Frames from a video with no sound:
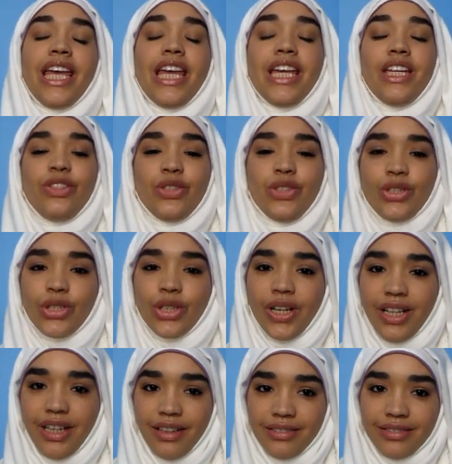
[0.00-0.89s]

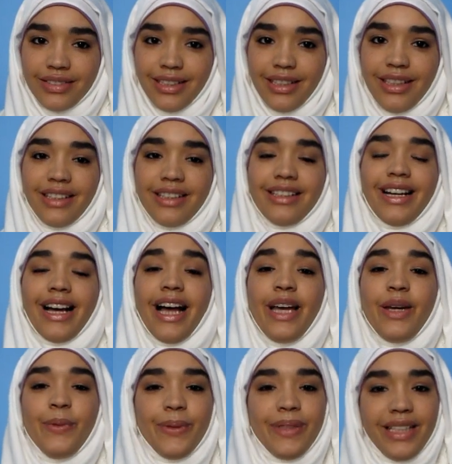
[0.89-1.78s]
Inshallah,
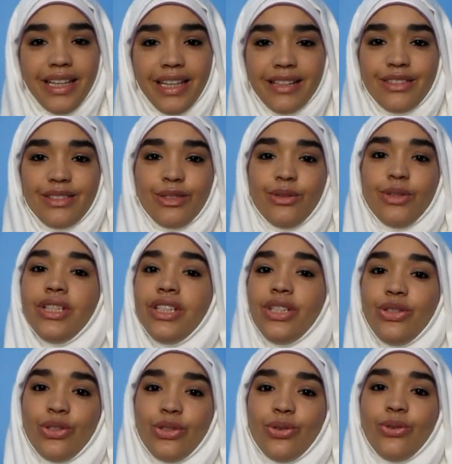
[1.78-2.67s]
I will get to
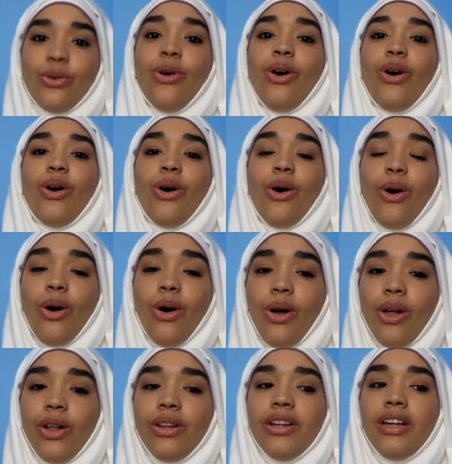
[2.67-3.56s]
teach you
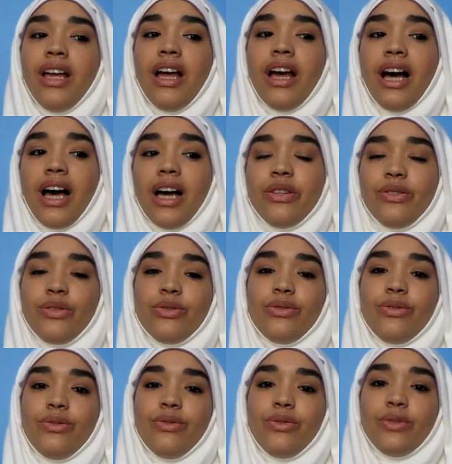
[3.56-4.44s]
all how
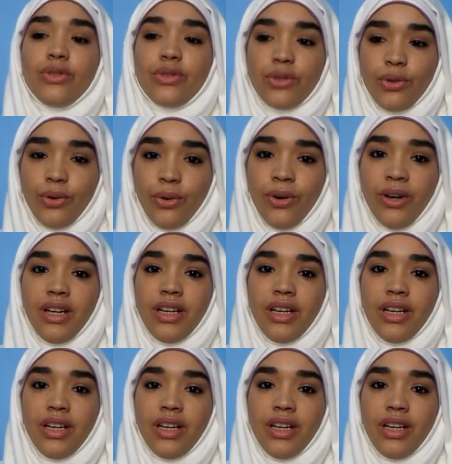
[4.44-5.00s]
to sew